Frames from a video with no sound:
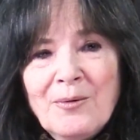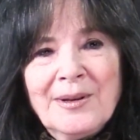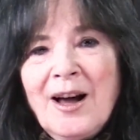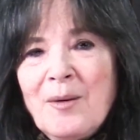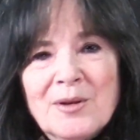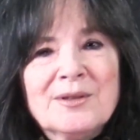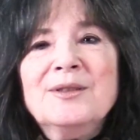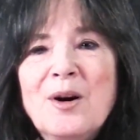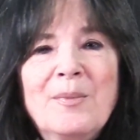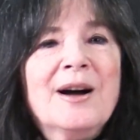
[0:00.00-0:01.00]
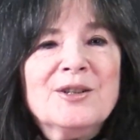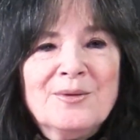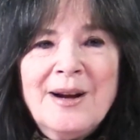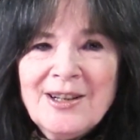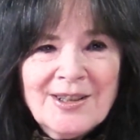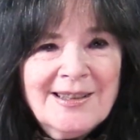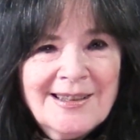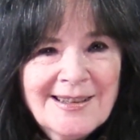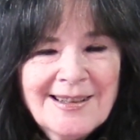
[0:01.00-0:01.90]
with almost no punctuation.